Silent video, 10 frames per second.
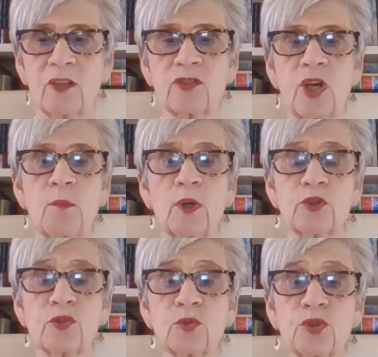So
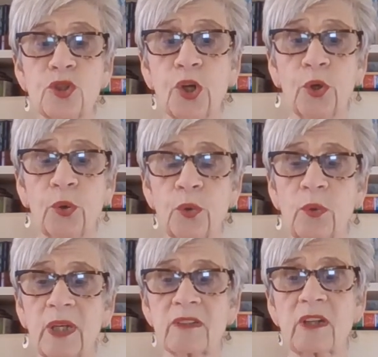module
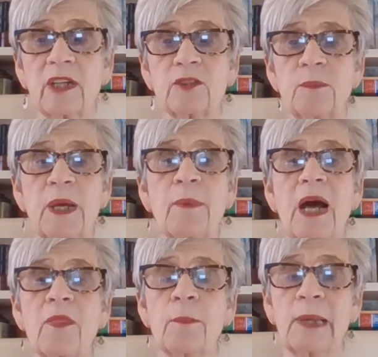2 is going to be
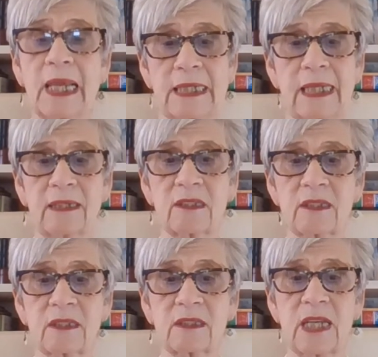about the
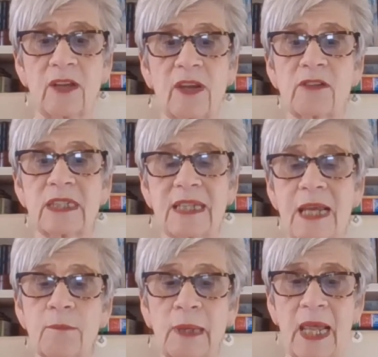planets. Now there are
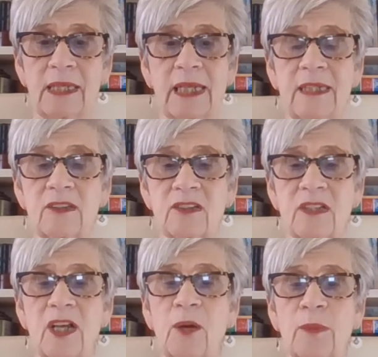10
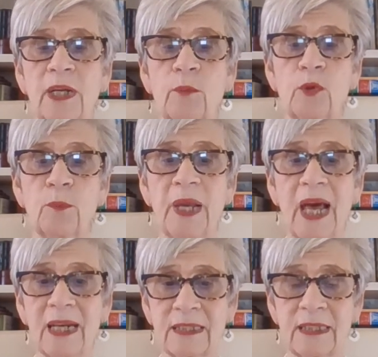planets, but I will be
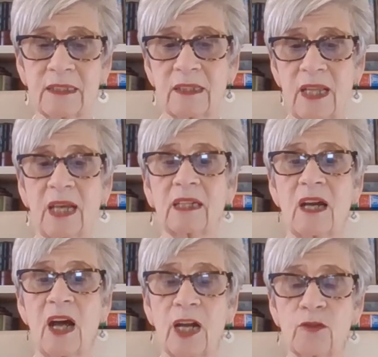adding to that
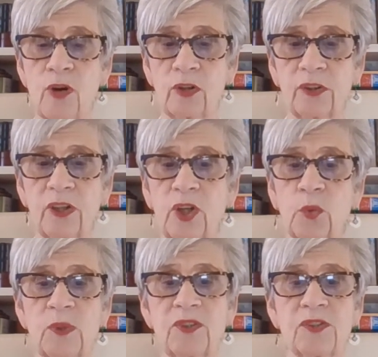Chiron,
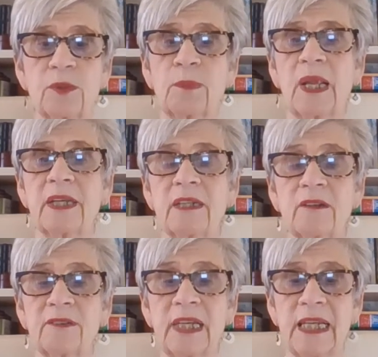which is the planet
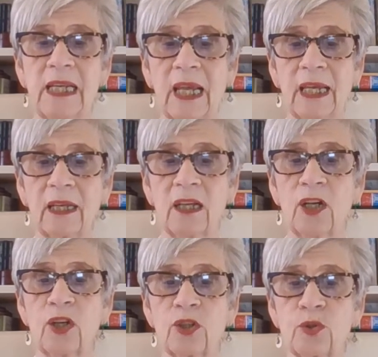of healing,
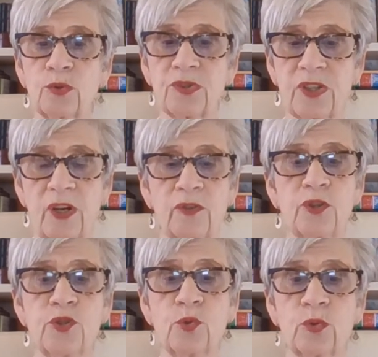and also
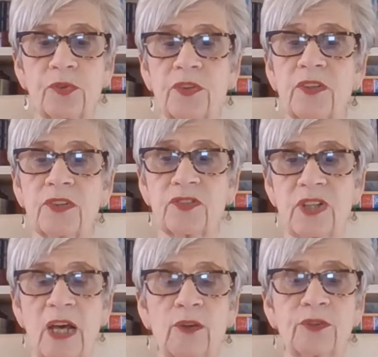the North and the
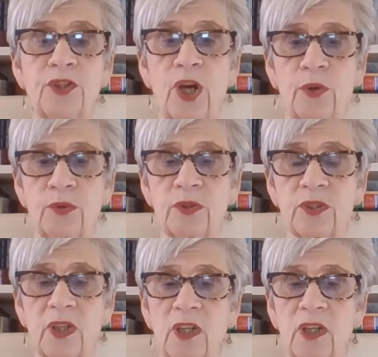South node.